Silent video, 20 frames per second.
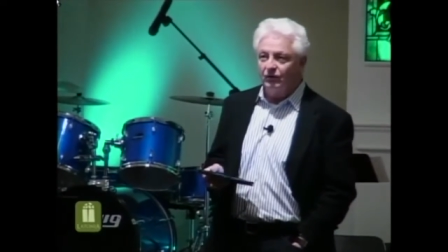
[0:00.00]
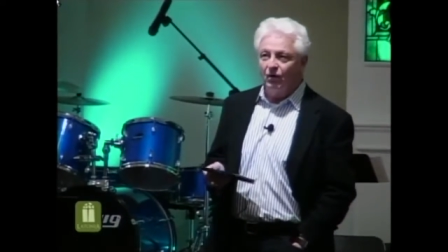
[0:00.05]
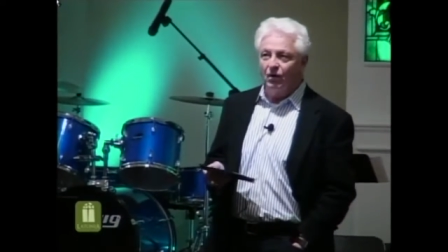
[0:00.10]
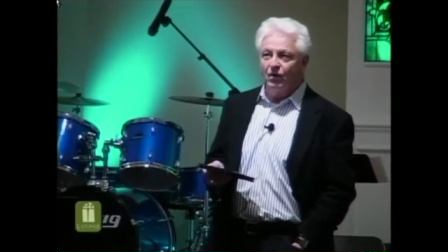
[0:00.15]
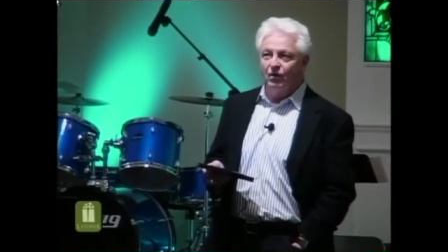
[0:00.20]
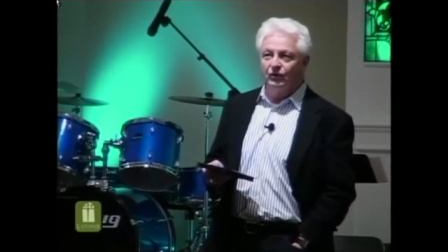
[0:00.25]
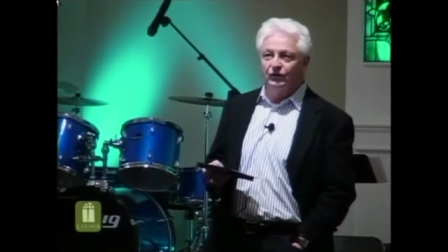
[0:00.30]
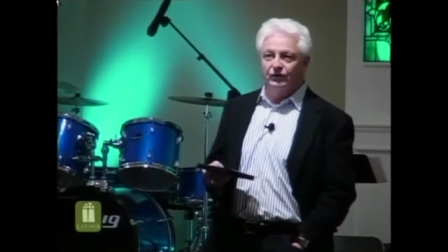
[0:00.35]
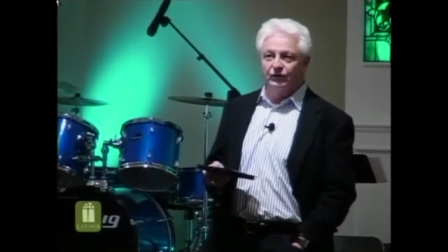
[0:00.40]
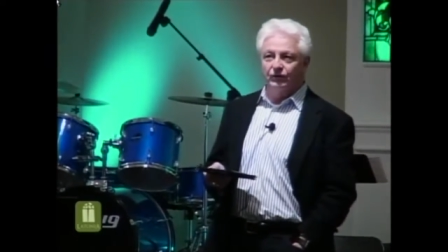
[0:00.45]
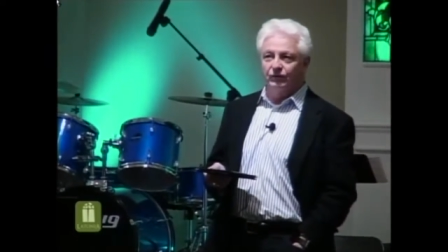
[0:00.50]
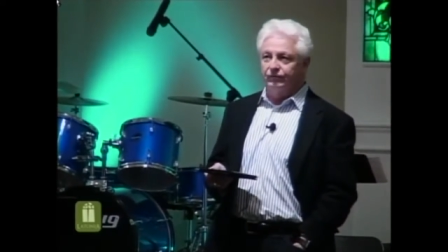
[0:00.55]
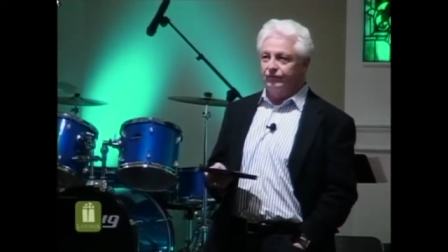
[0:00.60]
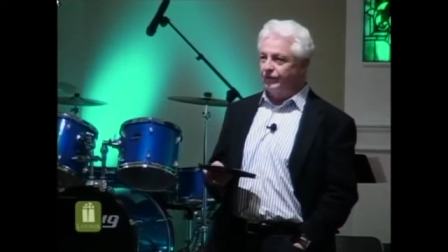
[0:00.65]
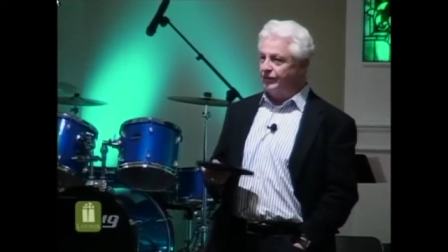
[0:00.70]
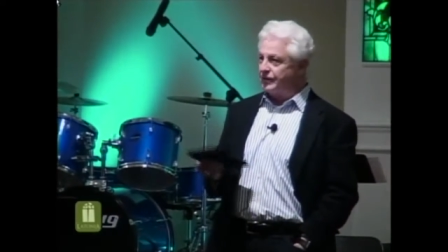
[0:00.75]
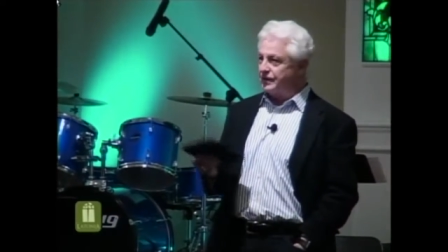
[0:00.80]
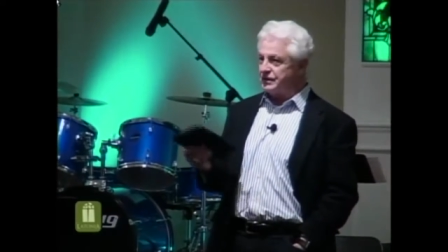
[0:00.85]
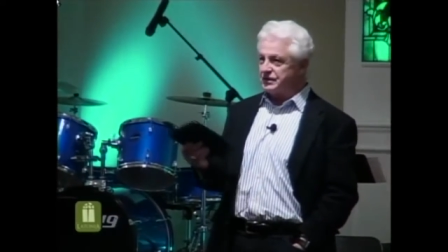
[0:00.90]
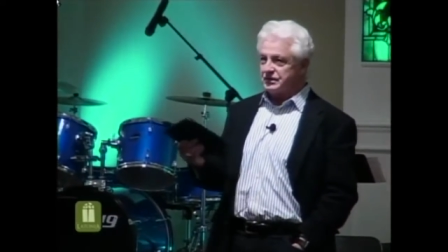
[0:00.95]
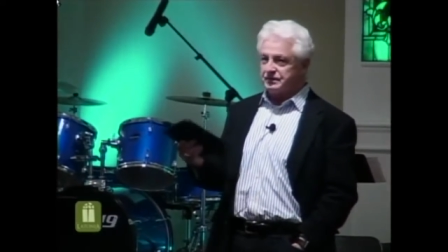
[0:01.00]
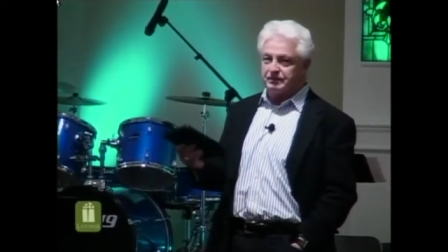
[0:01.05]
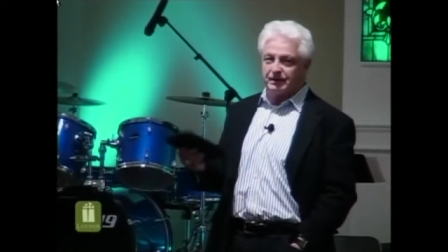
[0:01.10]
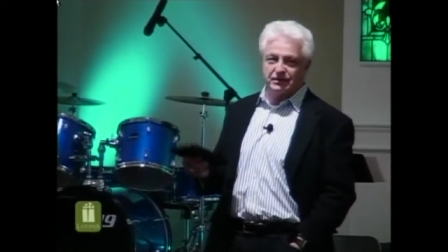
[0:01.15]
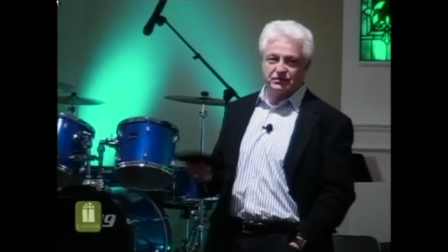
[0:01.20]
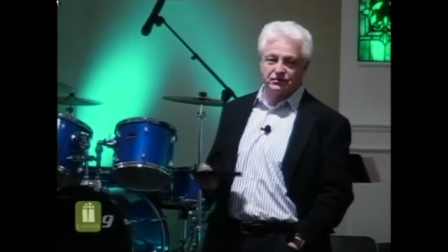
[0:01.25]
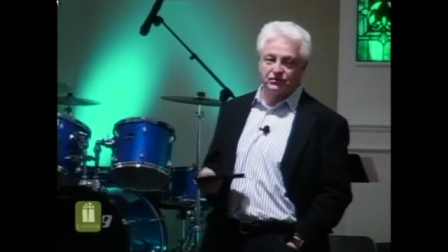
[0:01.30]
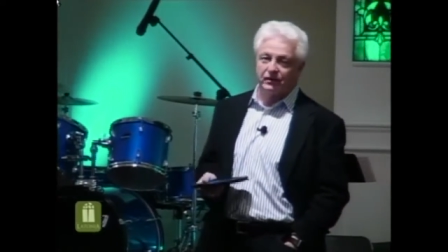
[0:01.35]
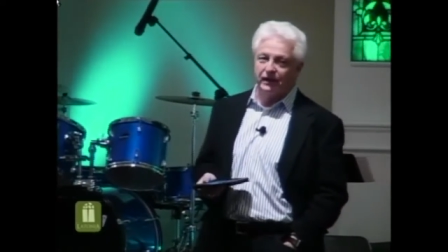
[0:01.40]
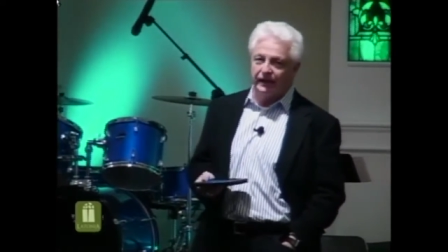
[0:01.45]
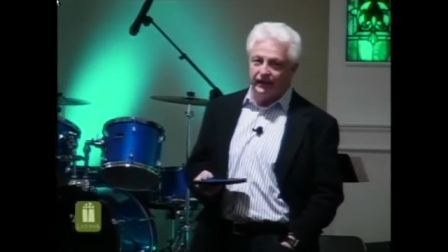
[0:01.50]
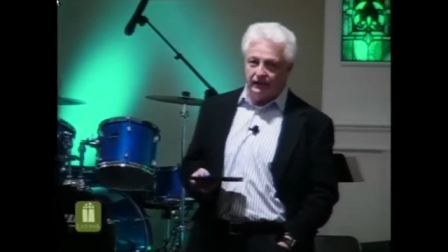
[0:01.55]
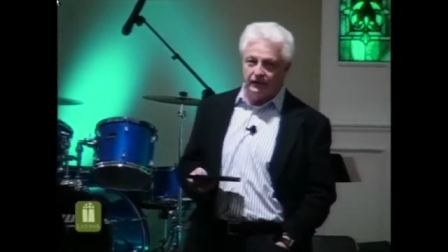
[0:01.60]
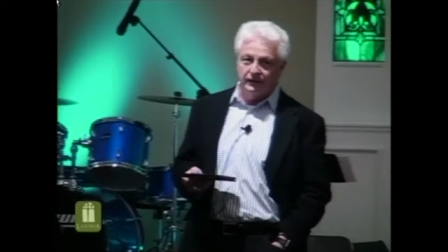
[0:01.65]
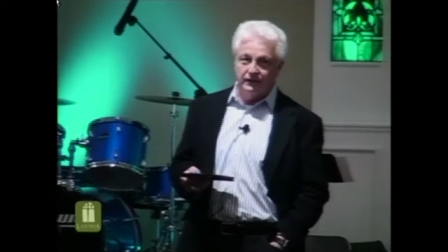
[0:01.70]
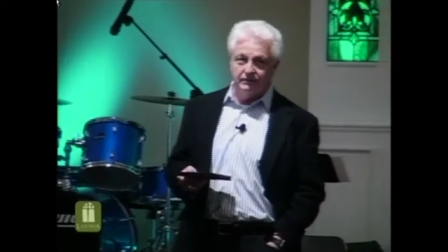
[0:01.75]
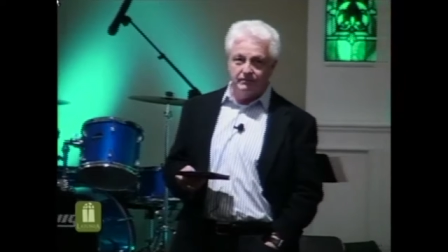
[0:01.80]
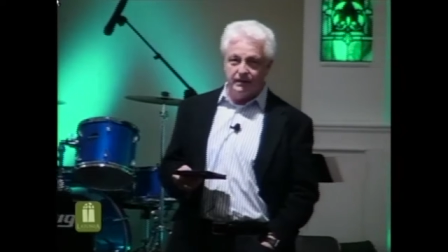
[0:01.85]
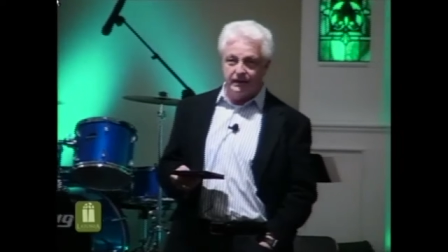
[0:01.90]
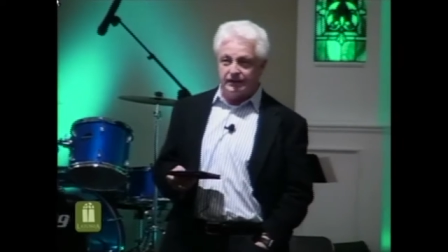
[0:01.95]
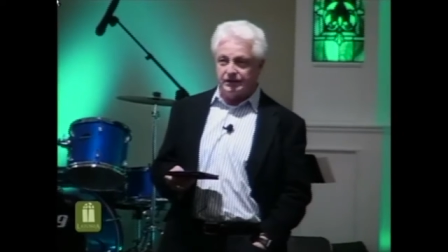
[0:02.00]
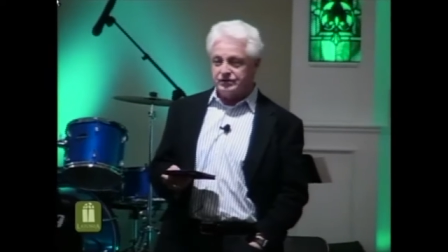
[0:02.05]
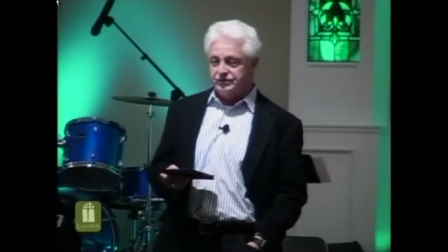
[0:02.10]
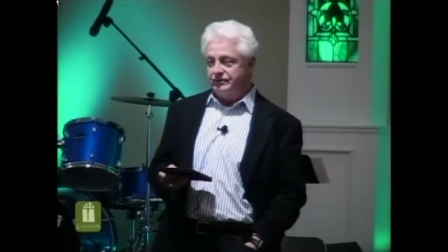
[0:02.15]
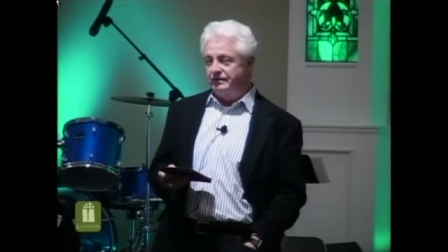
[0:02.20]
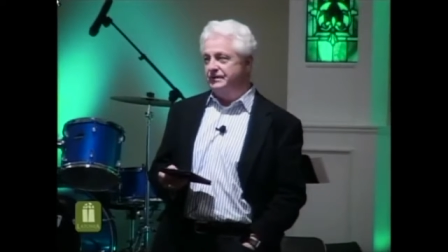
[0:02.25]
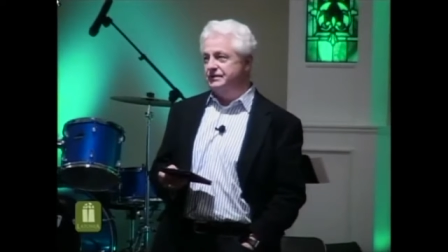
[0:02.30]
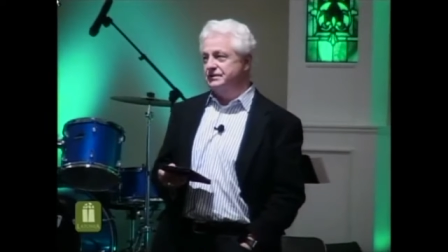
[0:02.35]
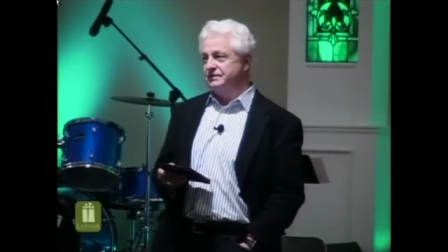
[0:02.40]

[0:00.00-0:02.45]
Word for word: called her for this special healing ministry,